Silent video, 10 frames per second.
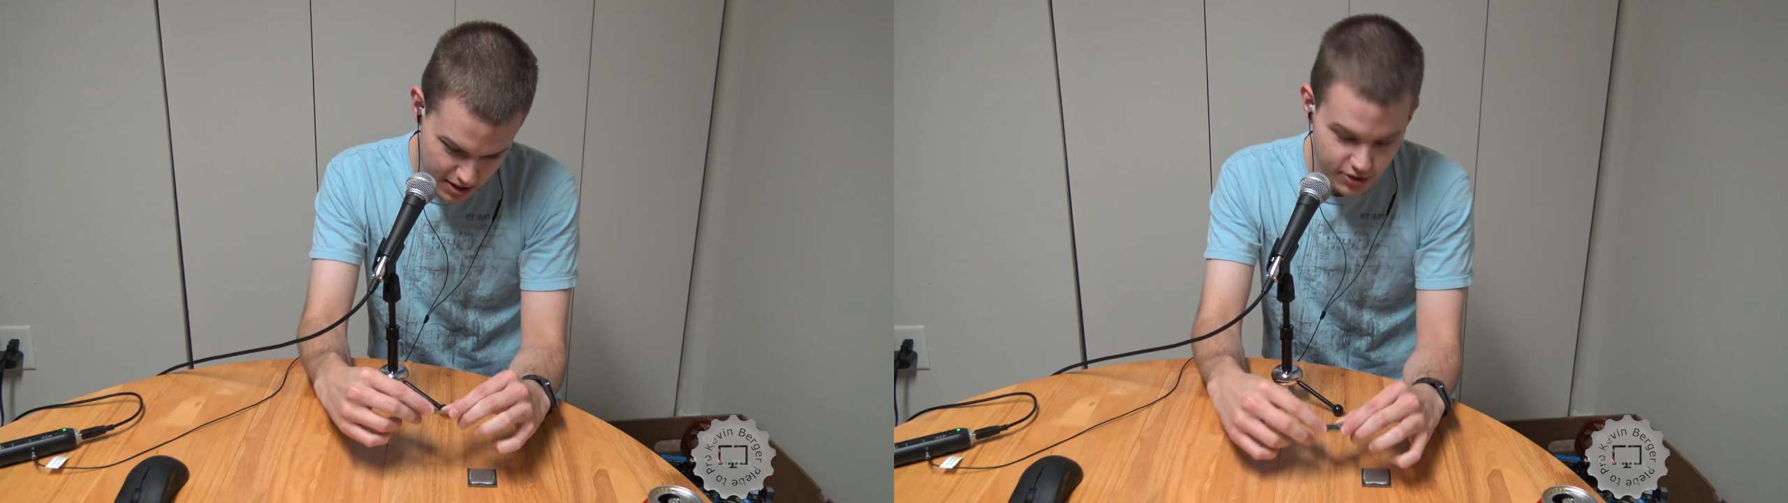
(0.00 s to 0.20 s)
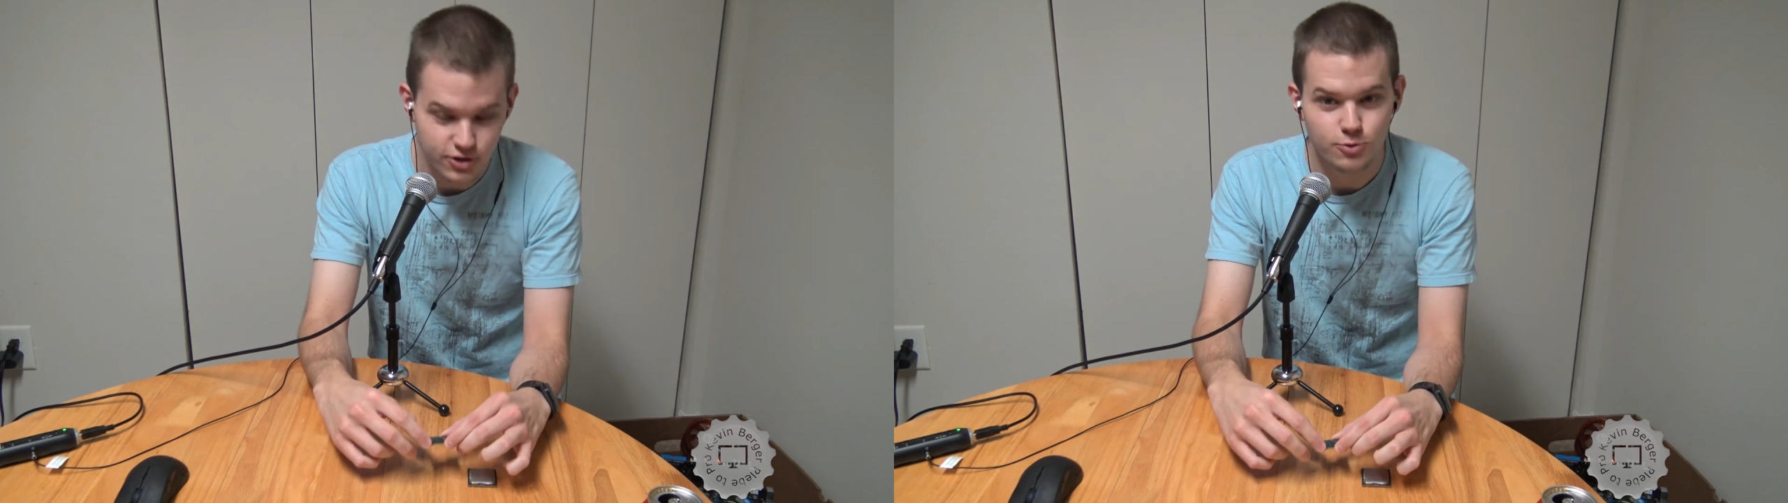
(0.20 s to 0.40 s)

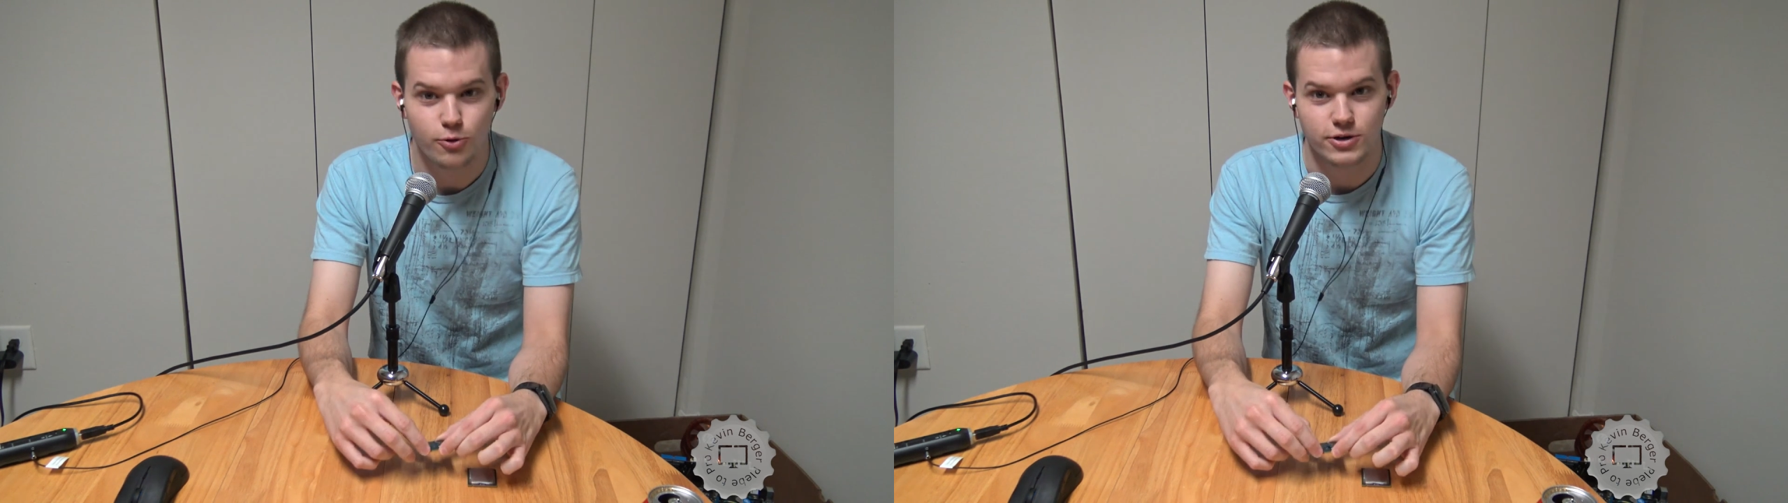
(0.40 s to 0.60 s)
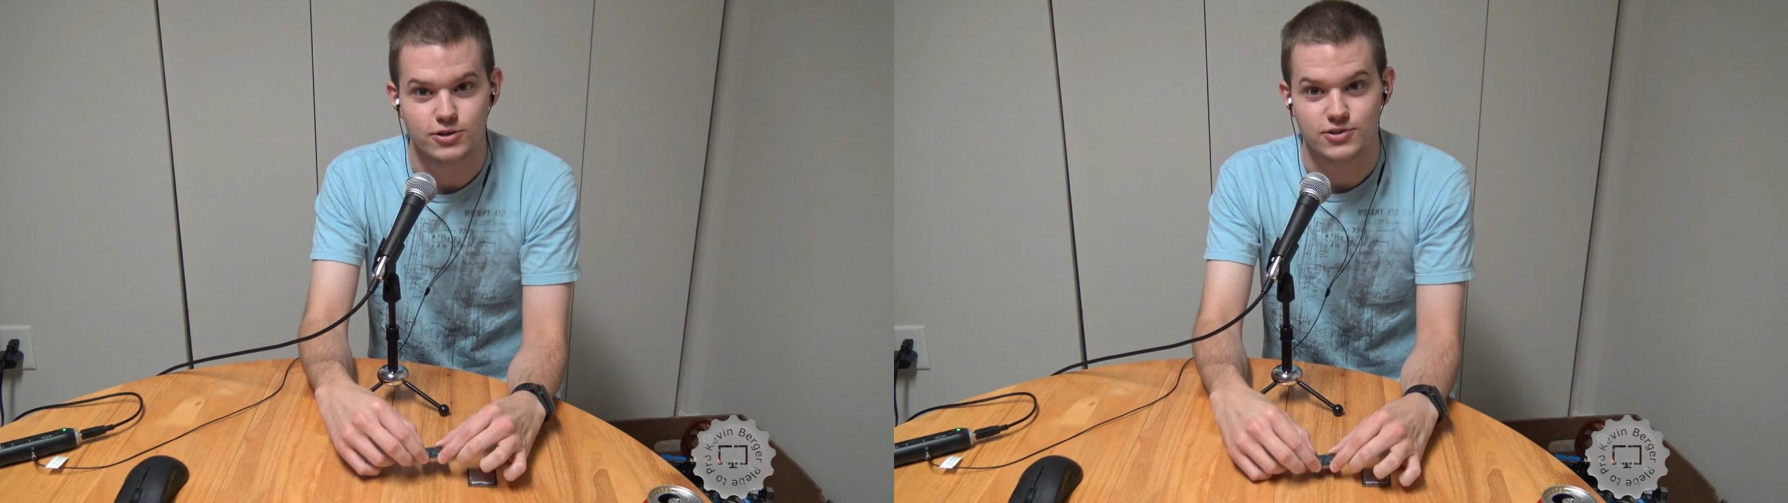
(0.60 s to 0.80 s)

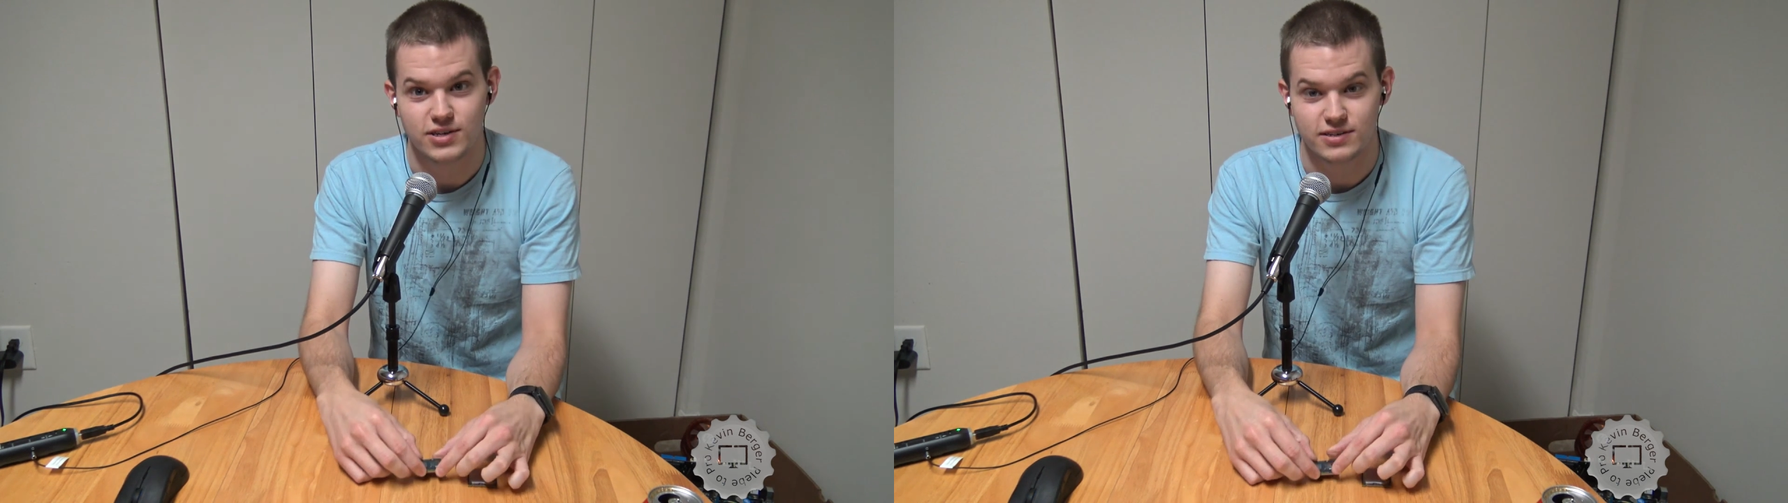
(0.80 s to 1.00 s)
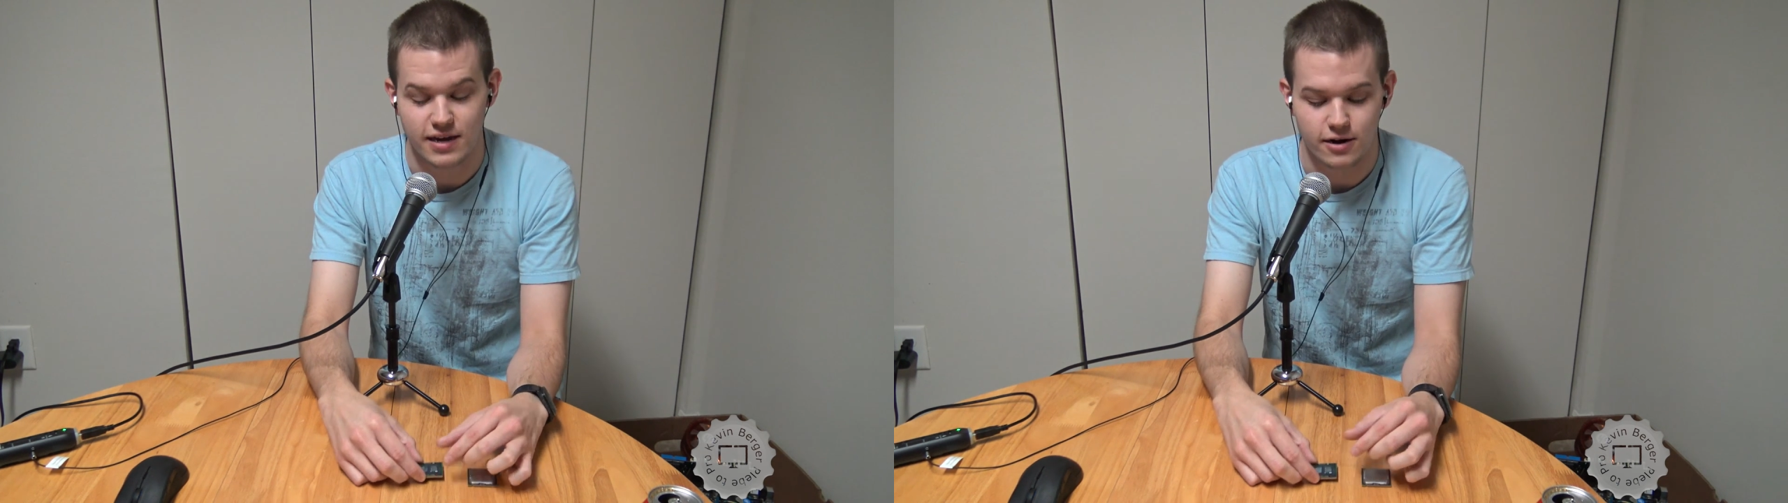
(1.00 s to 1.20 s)

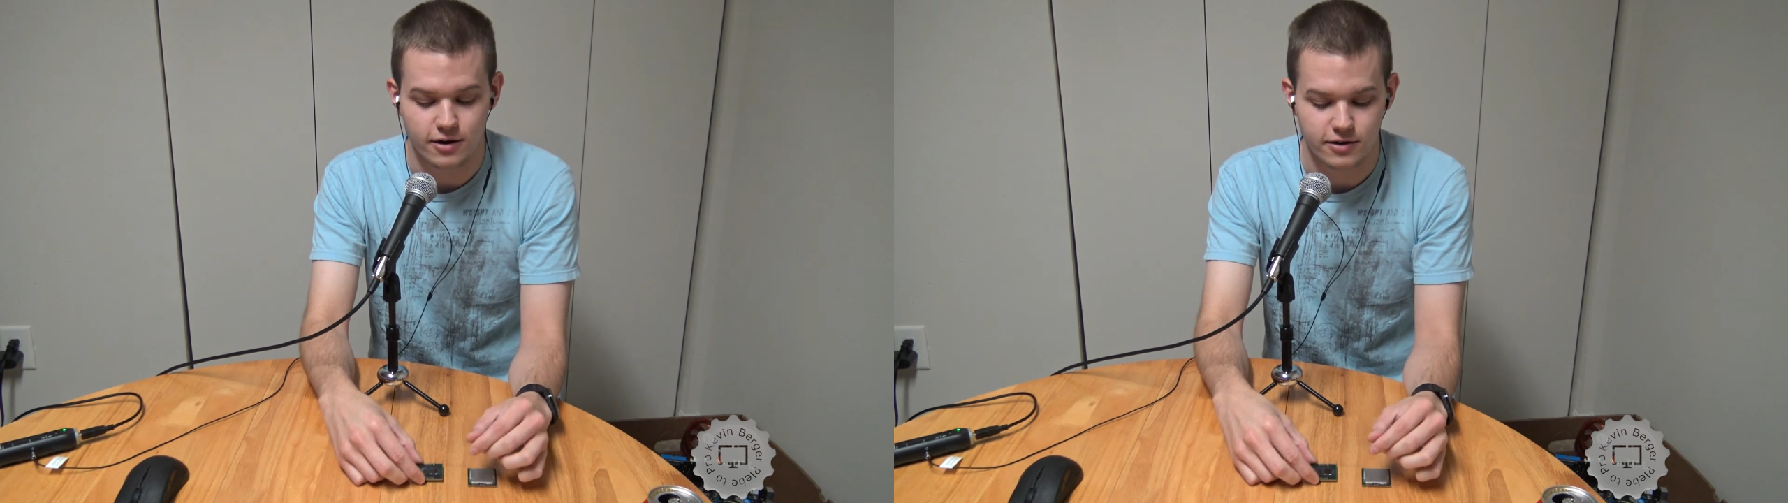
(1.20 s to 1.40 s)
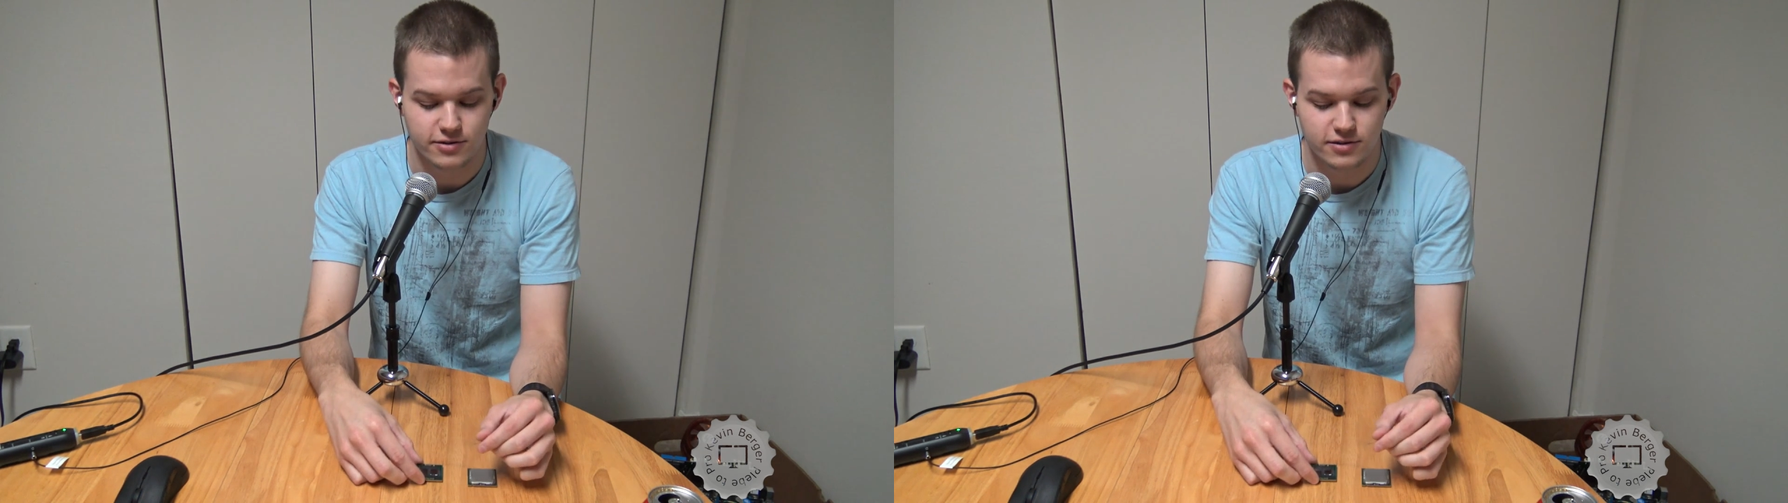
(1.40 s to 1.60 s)
2.26
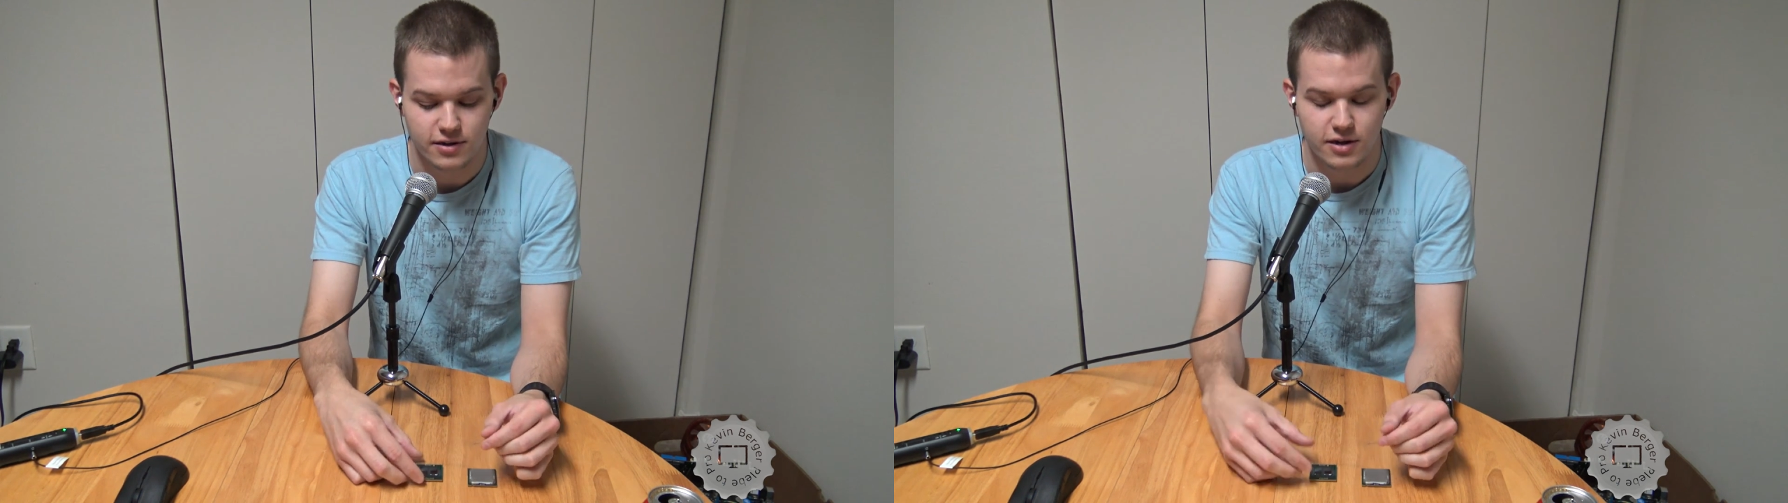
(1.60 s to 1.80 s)
gigahertz,